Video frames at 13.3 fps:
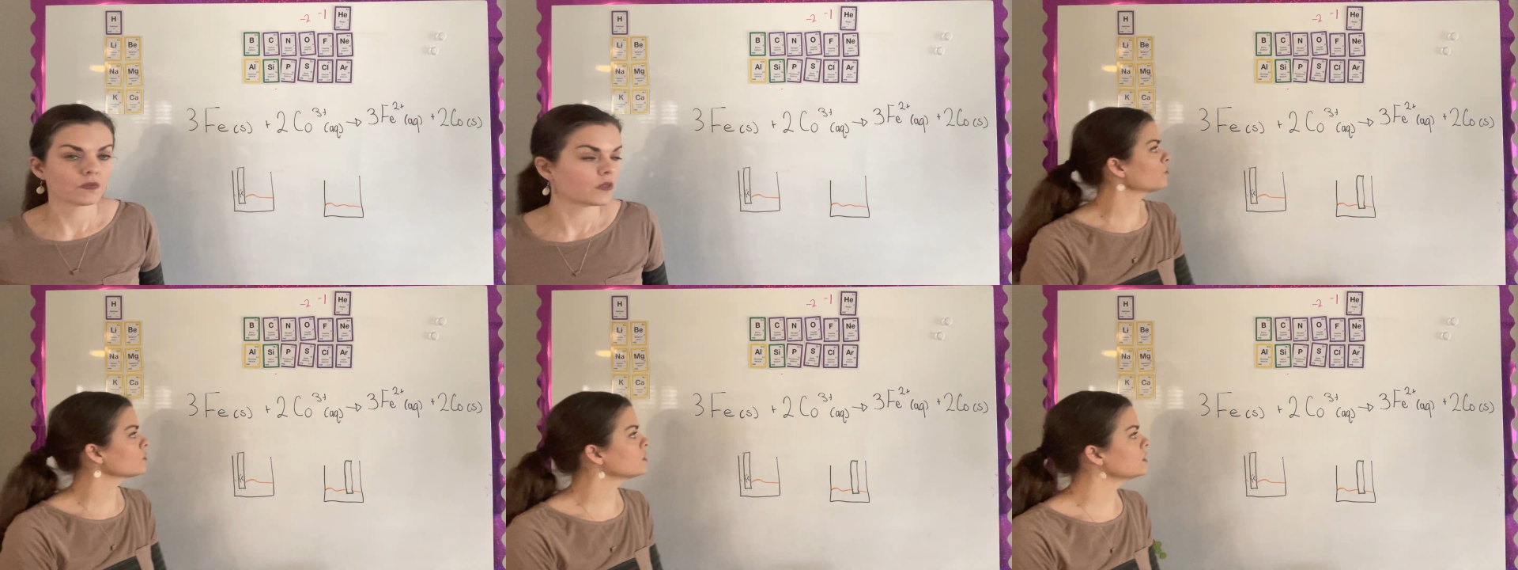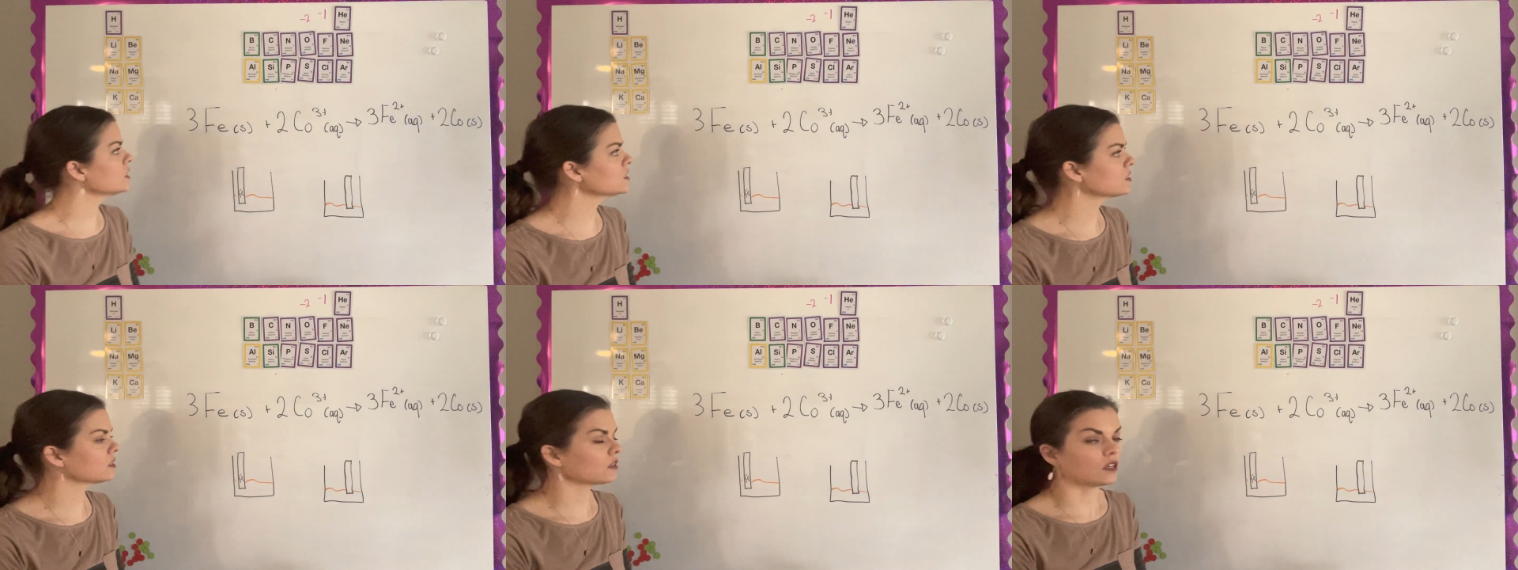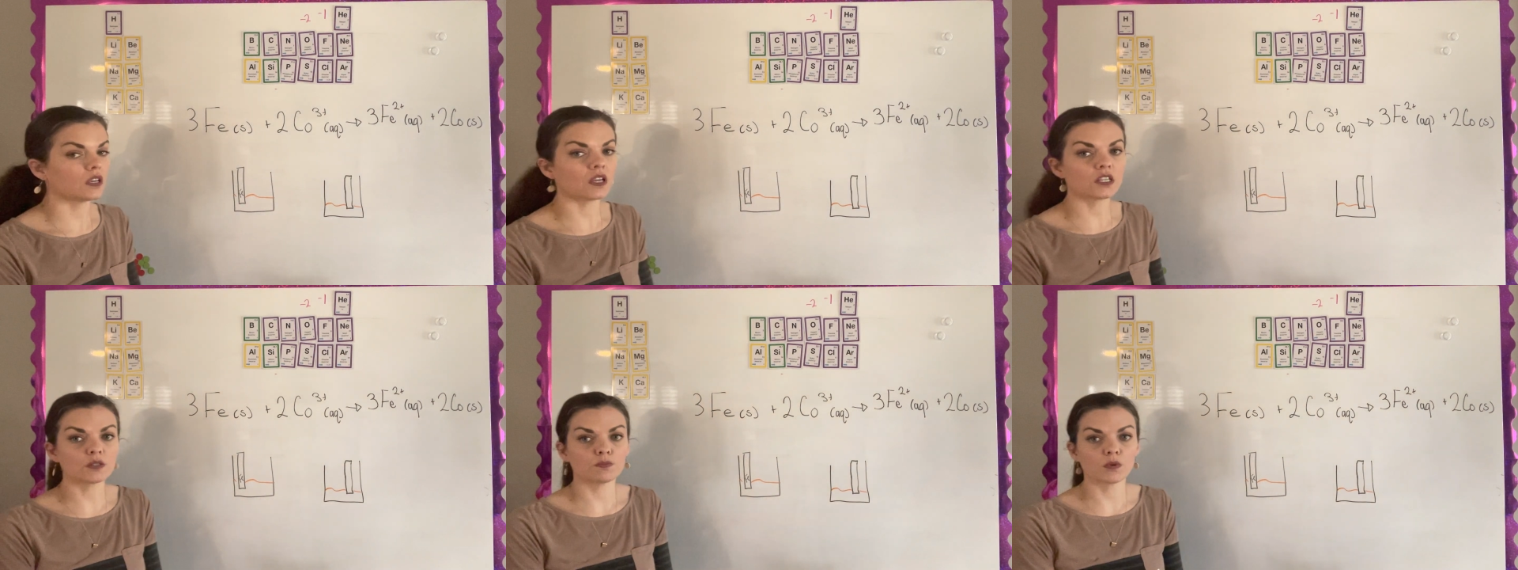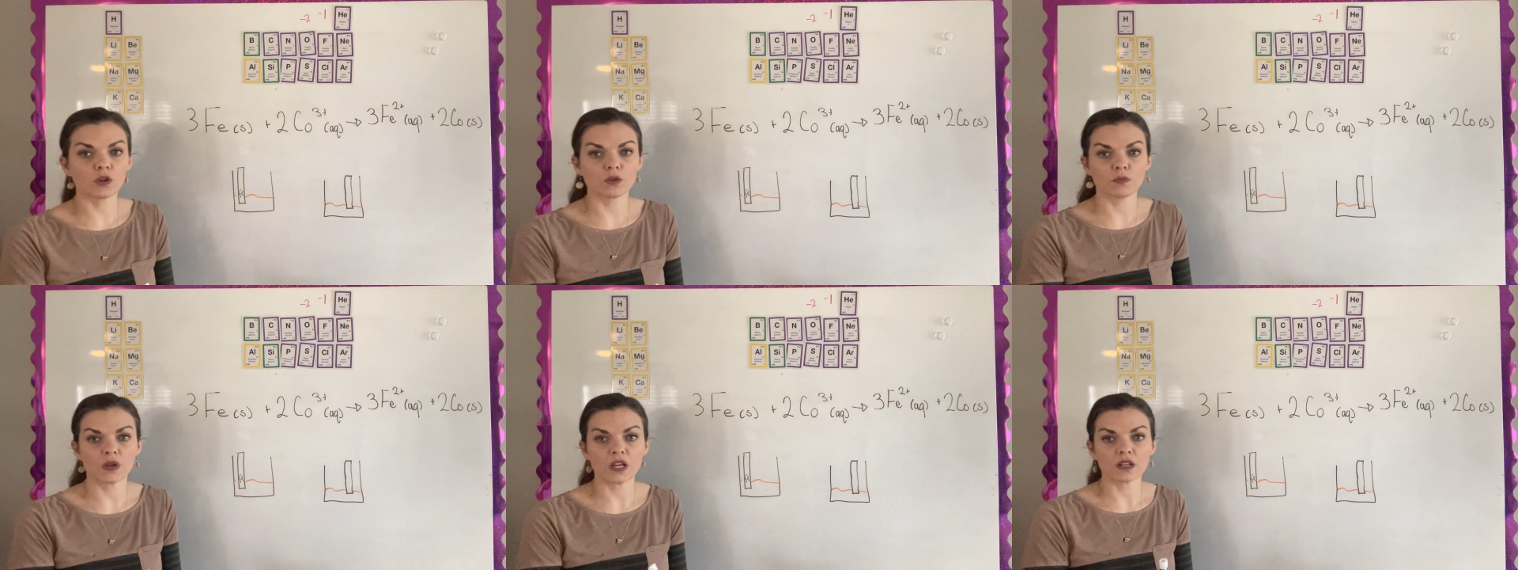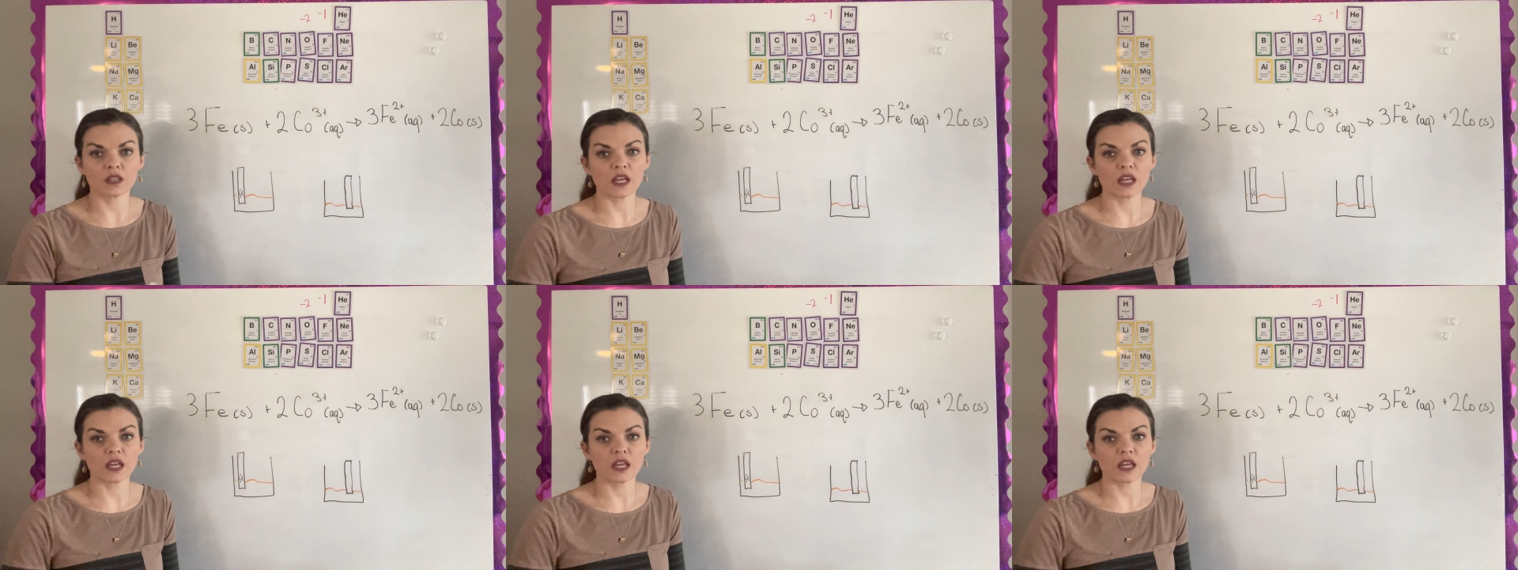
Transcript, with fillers: For this experiment,